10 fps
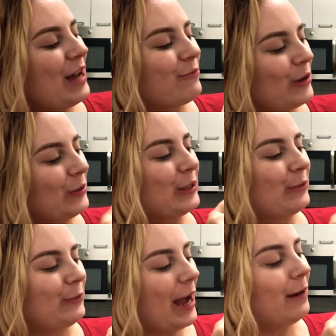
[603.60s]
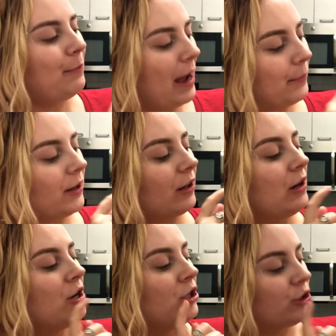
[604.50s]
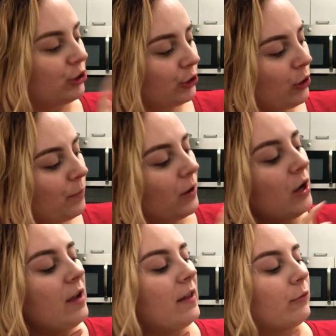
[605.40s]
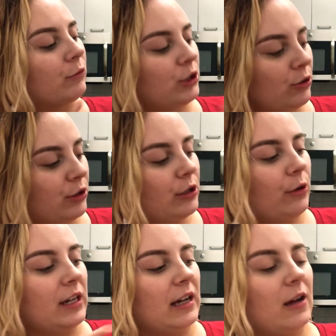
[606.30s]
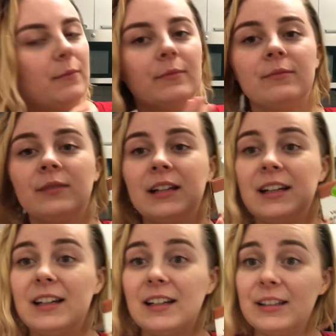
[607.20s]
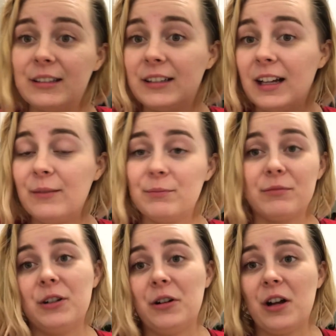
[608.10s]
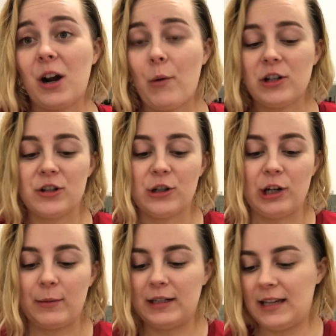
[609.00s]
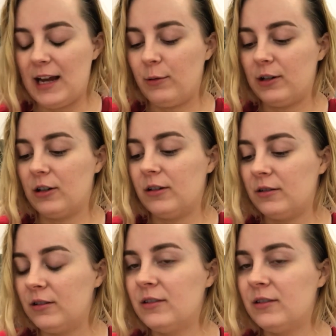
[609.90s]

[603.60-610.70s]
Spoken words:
and roasted red pepper soup. Reduced sodium. You know, you gotta watch your sodium intake when you're